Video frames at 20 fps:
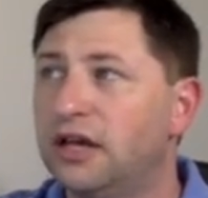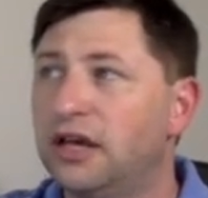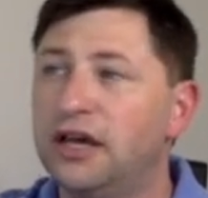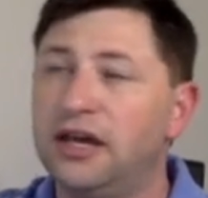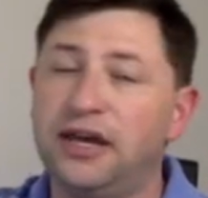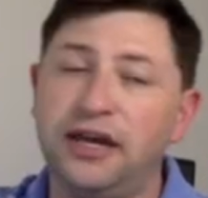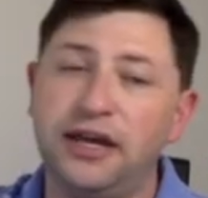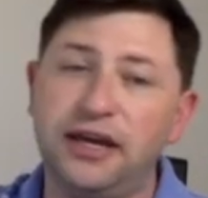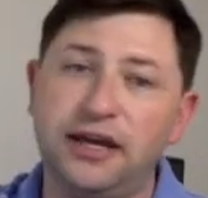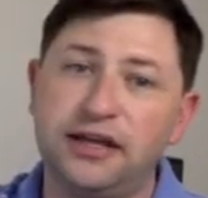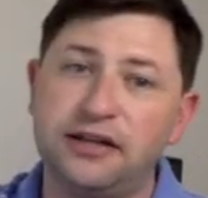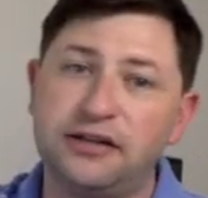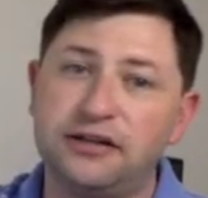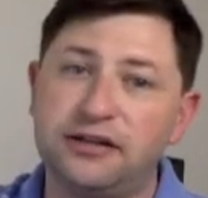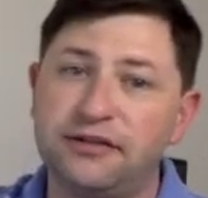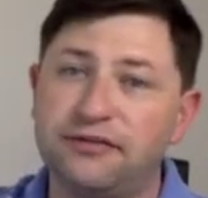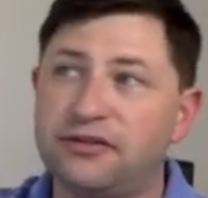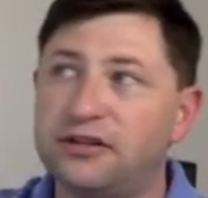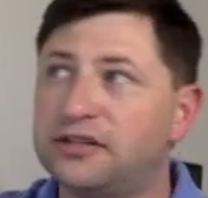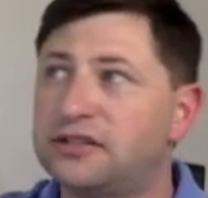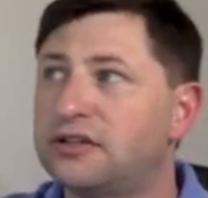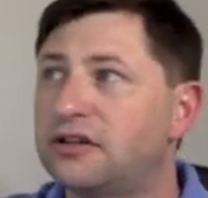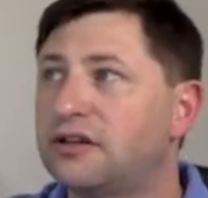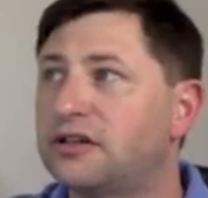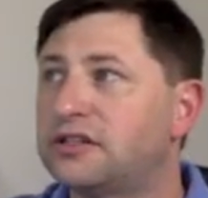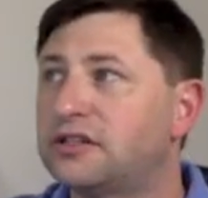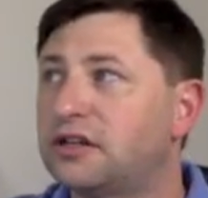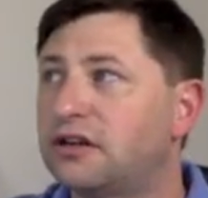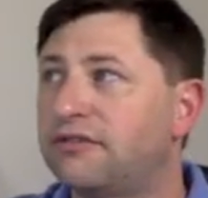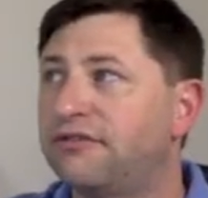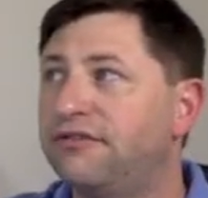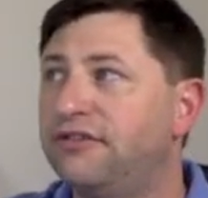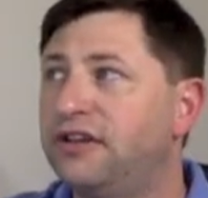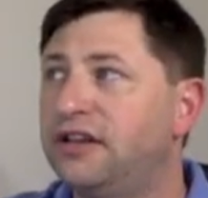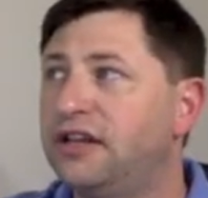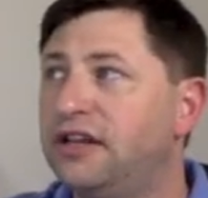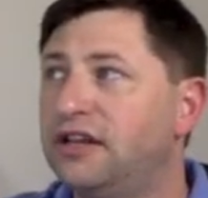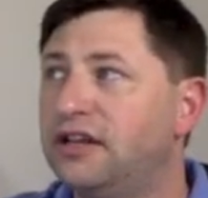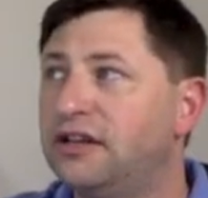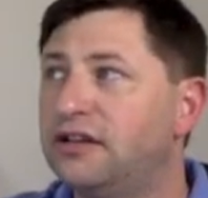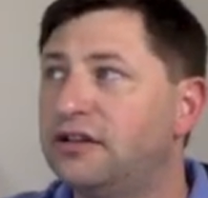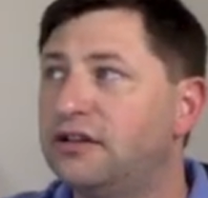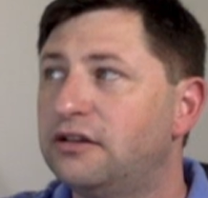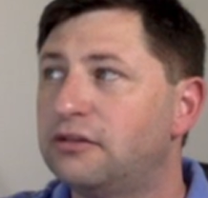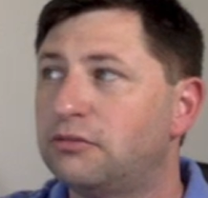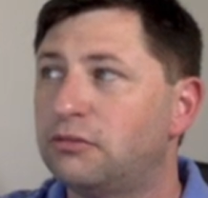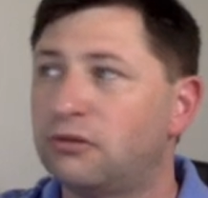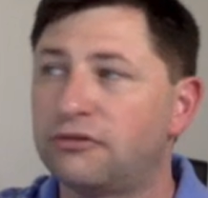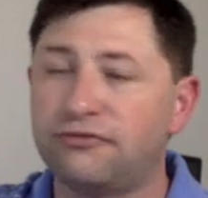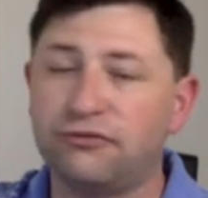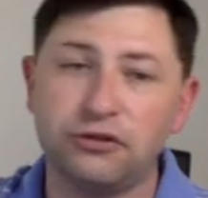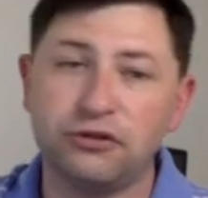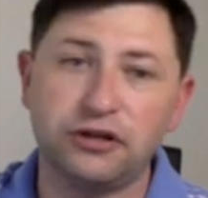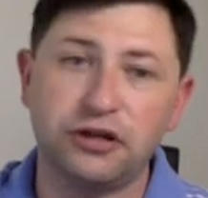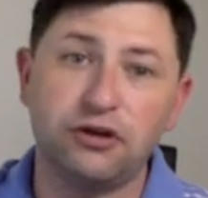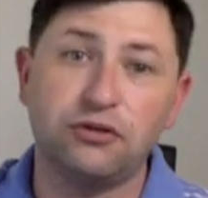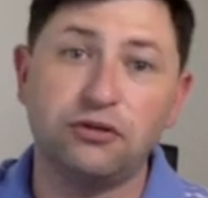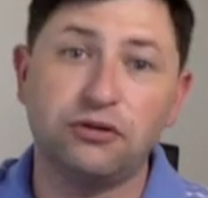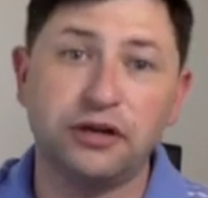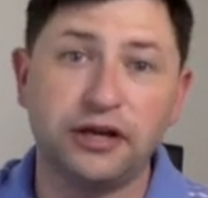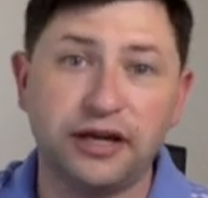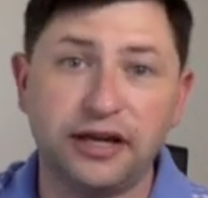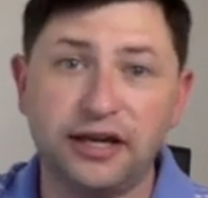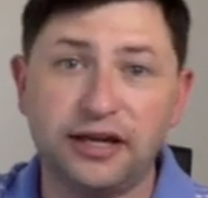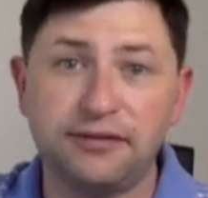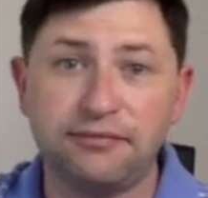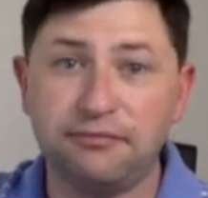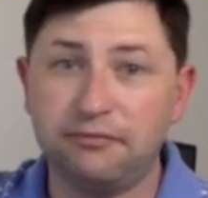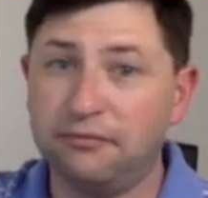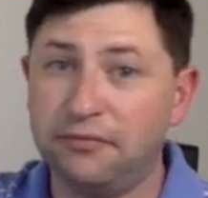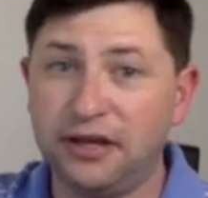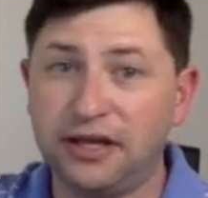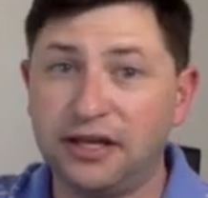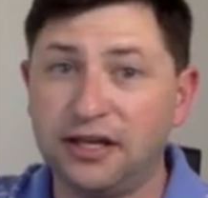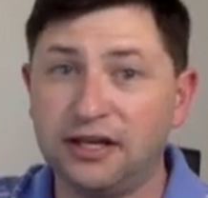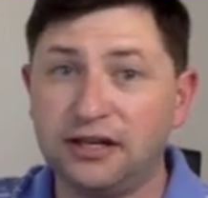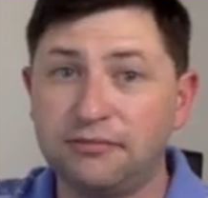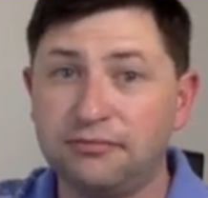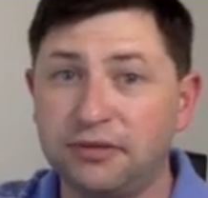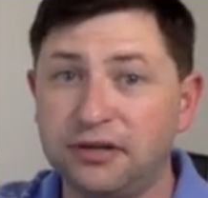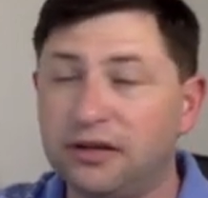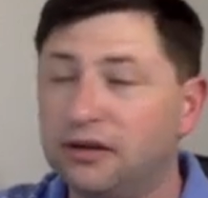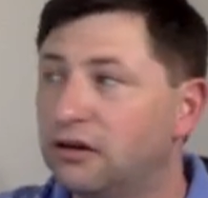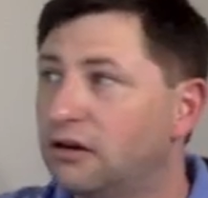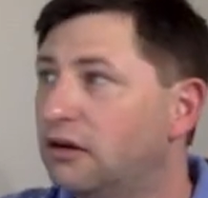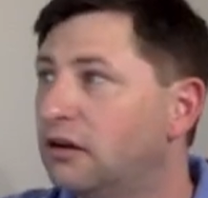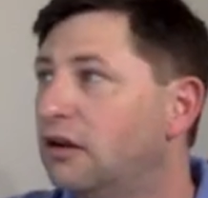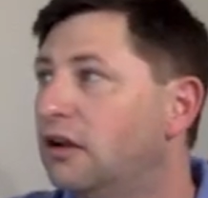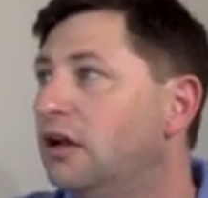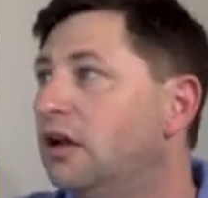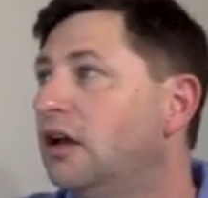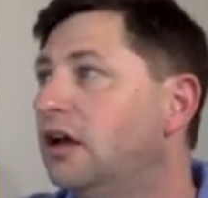and dividends are going to start feeding into the portfolio and making it bigger.